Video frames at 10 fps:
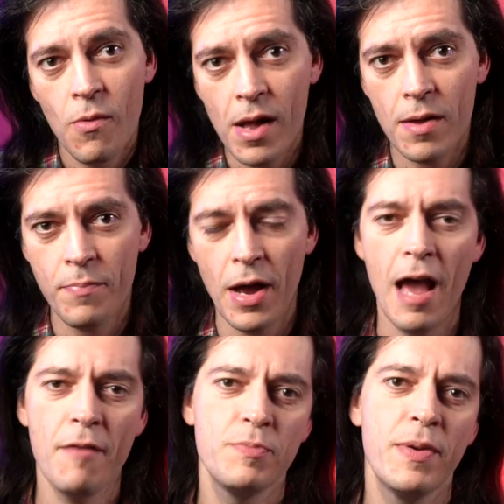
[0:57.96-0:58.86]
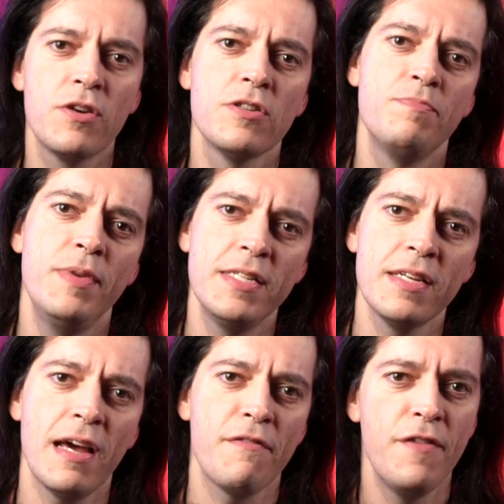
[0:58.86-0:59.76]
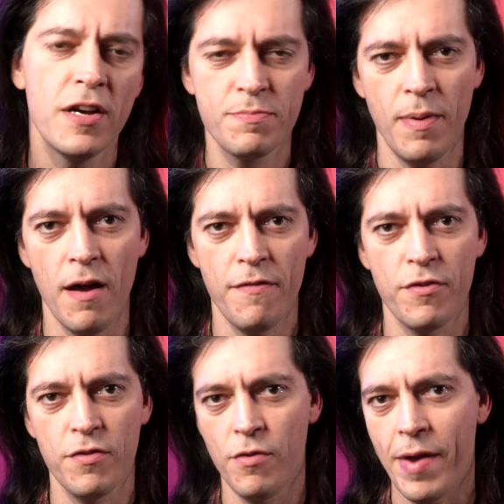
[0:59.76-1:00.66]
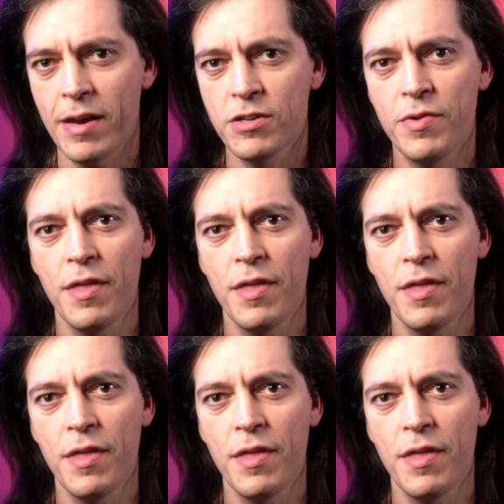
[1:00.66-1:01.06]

Well, perhaps because beating that first path through the regulatory